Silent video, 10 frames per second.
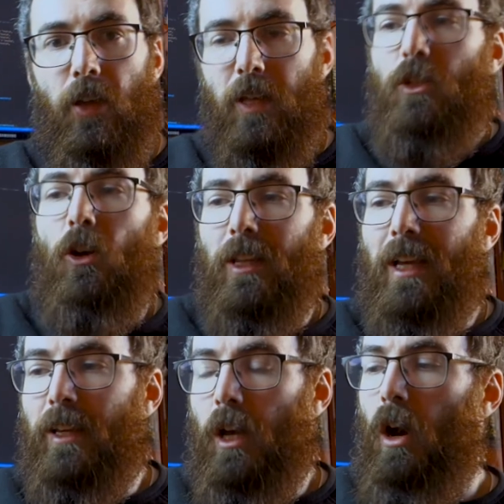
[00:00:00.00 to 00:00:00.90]
It's not
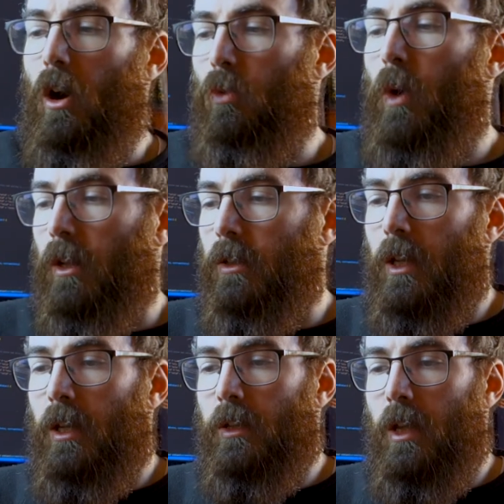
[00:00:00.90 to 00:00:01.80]
like, oh, well,
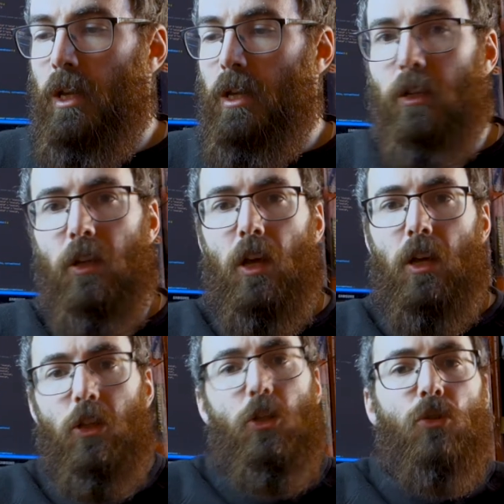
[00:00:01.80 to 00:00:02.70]
the
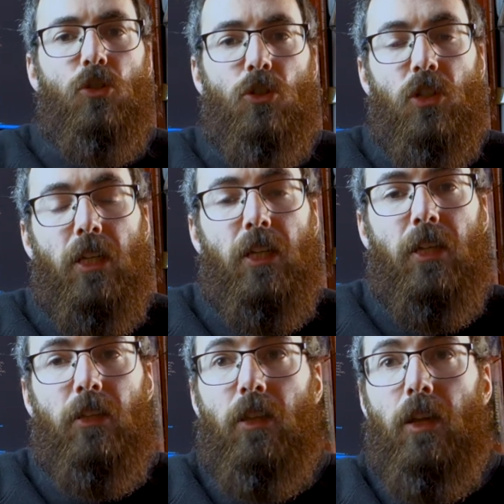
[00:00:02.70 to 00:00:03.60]
user said
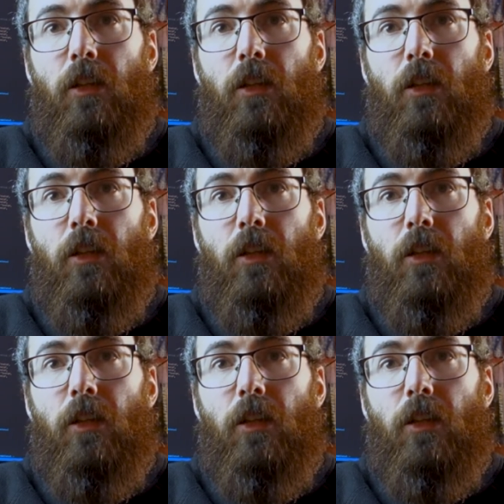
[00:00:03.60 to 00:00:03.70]
that they